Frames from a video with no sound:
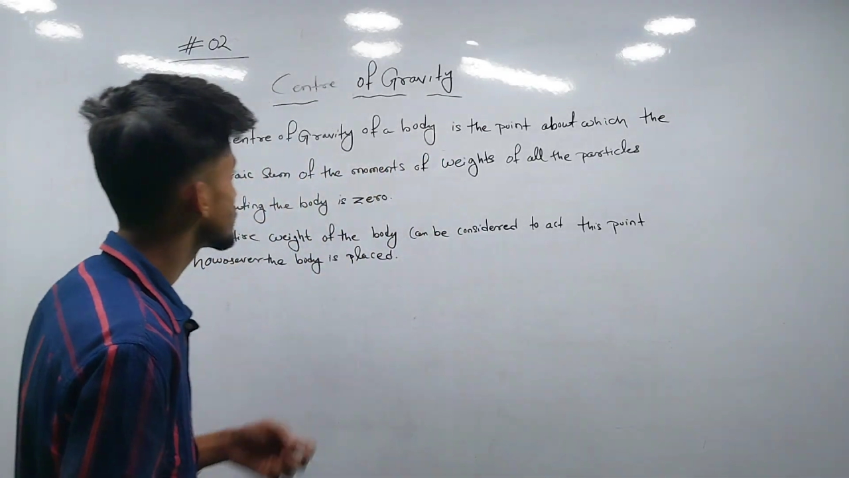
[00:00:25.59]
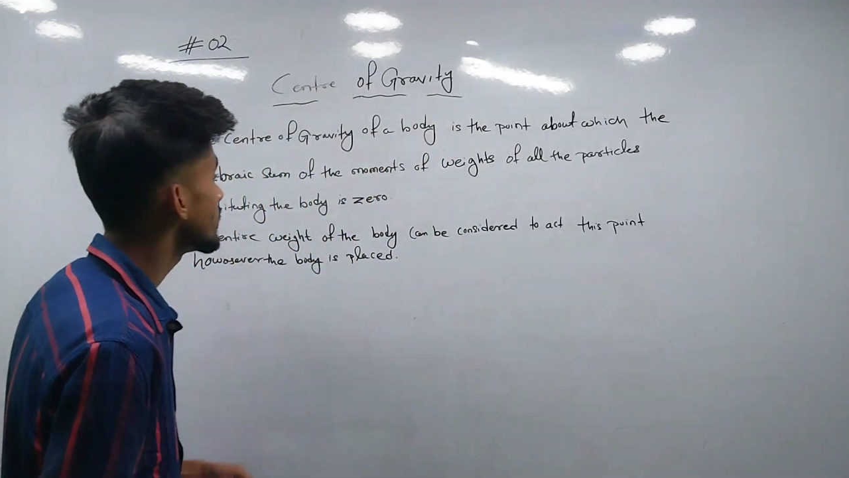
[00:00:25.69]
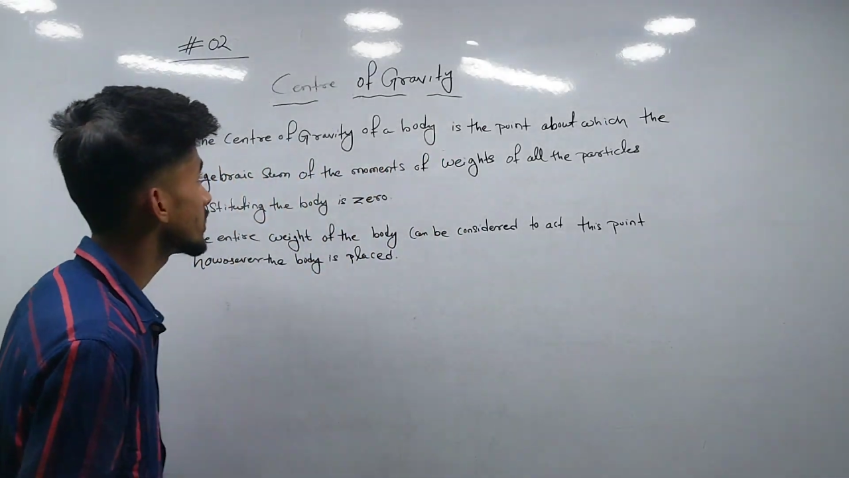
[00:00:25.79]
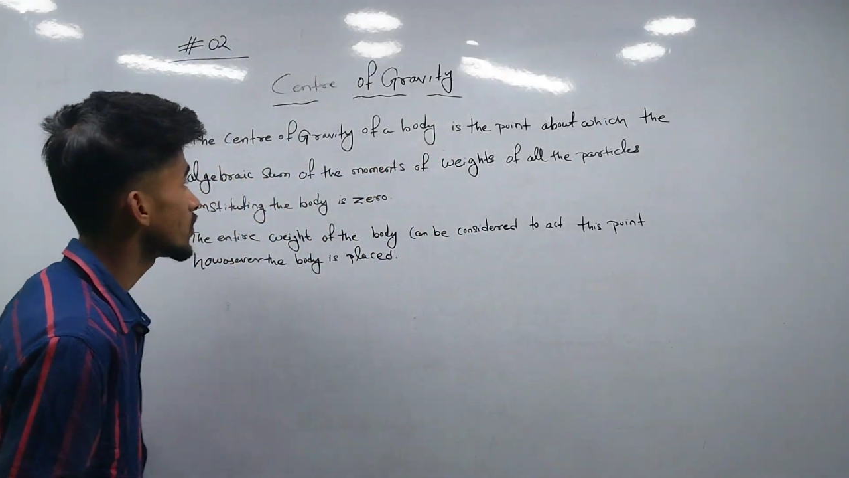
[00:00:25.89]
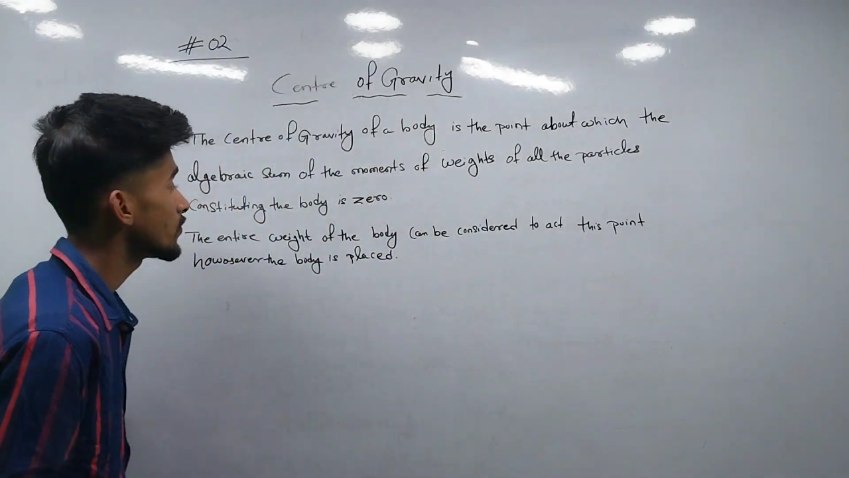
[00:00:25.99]

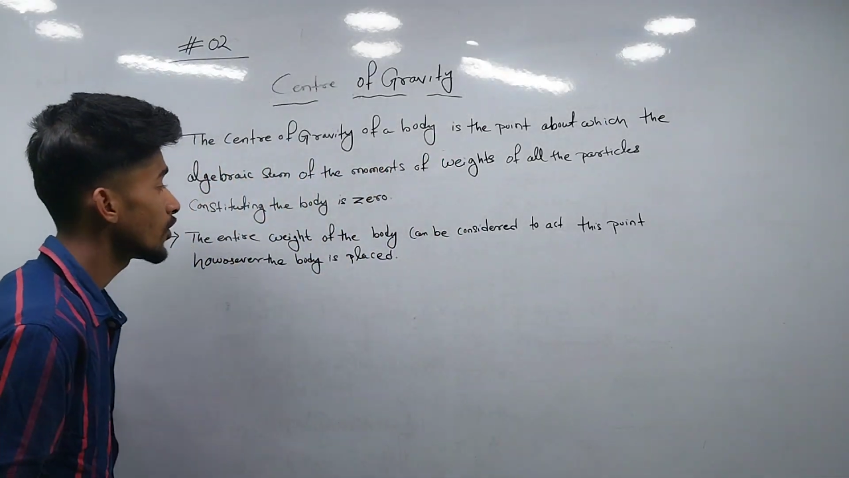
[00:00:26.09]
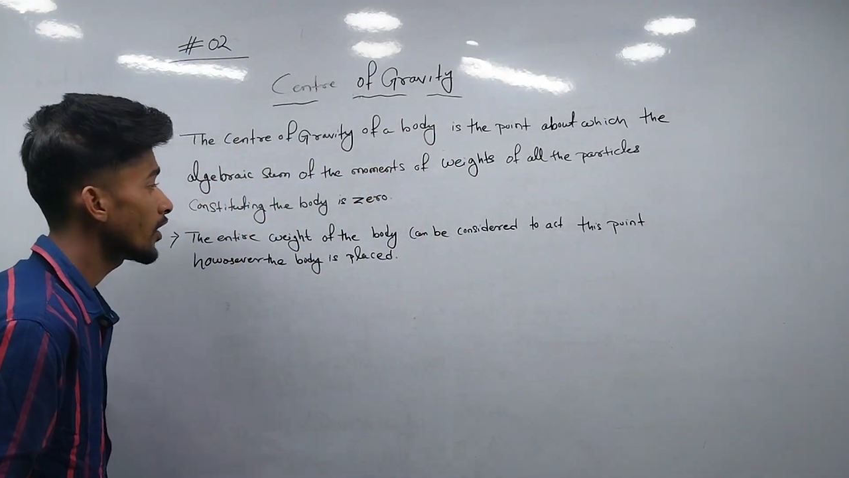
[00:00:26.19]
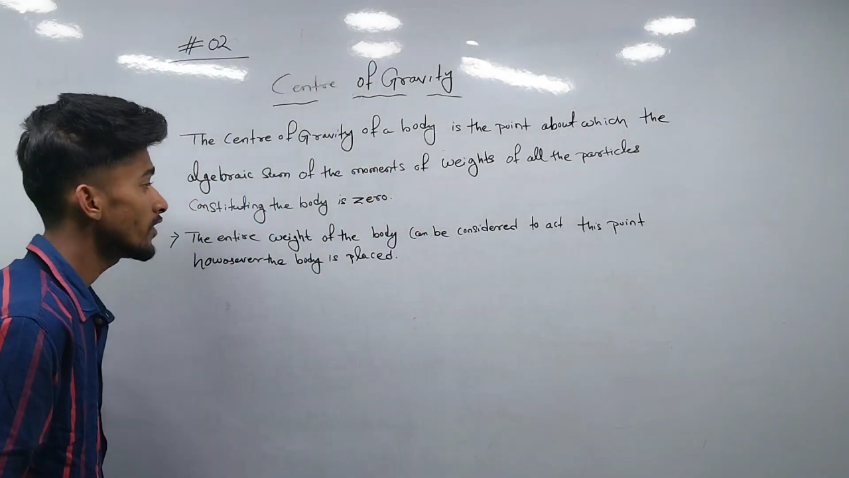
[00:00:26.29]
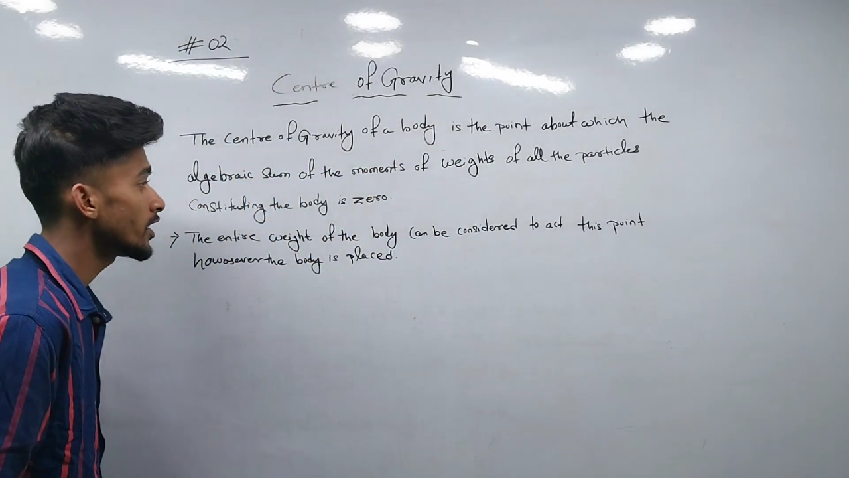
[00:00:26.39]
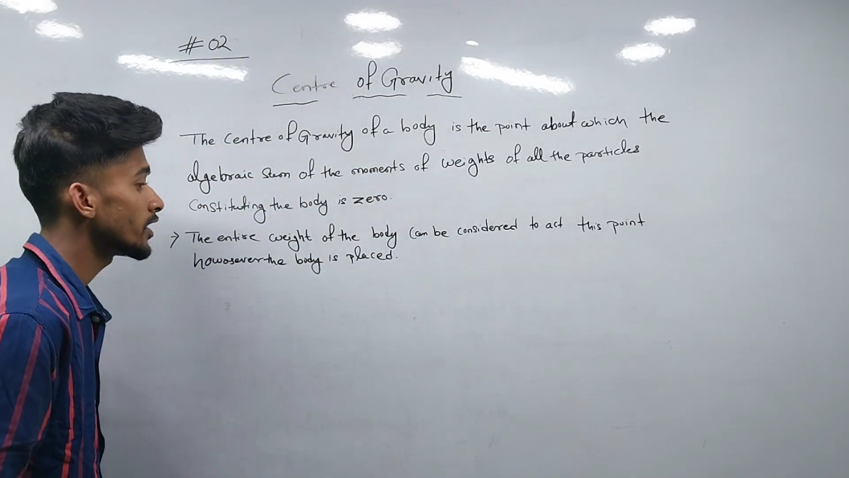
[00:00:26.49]
center of
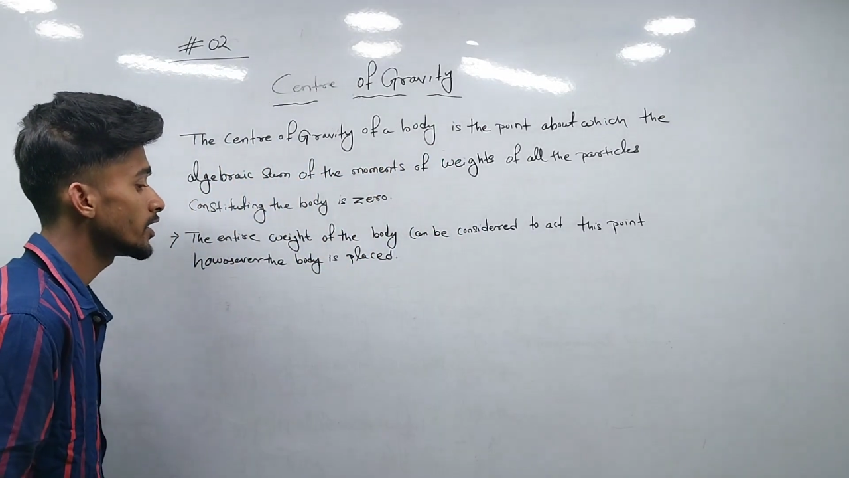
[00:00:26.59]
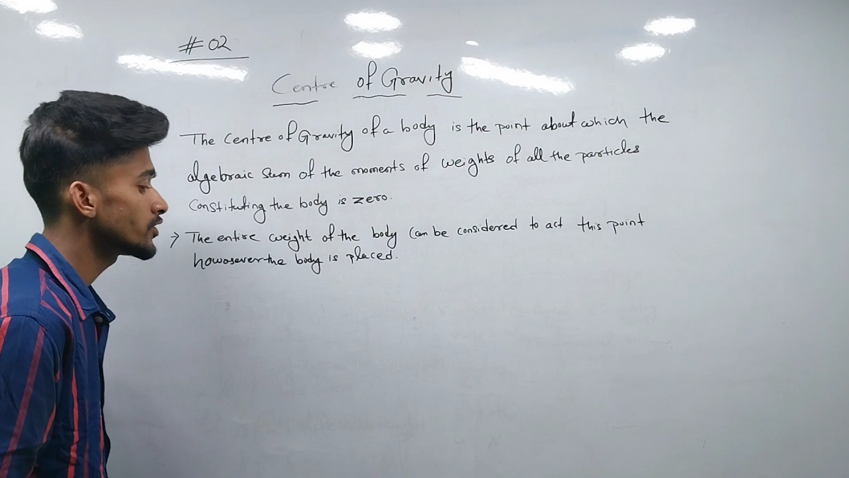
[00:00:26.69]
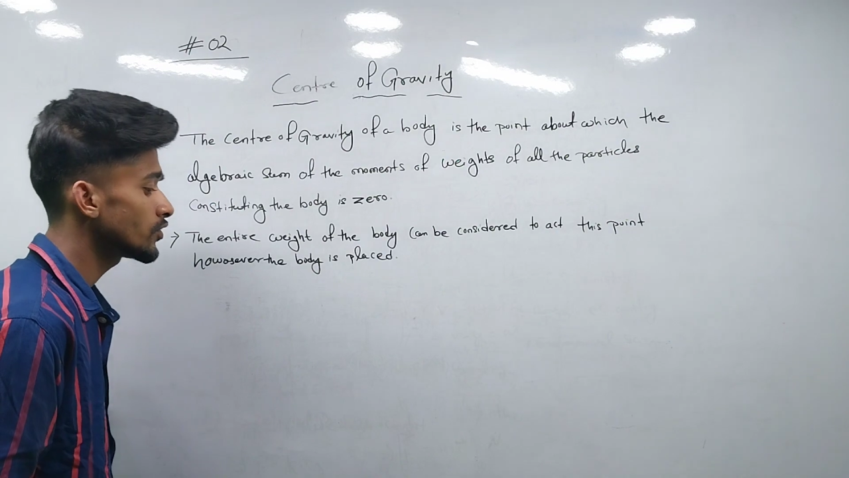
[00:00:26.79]
gravity,